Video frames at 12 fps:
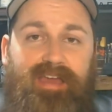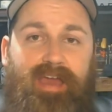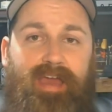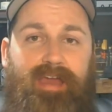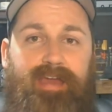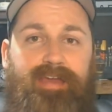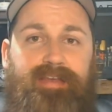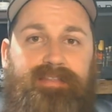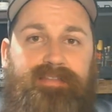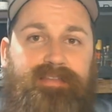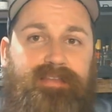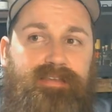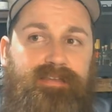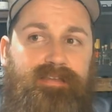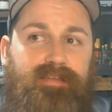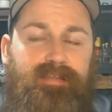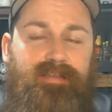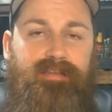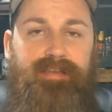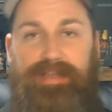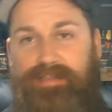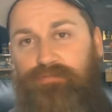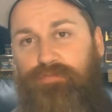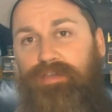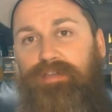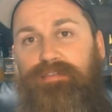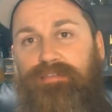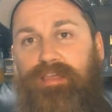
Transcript: And the next vid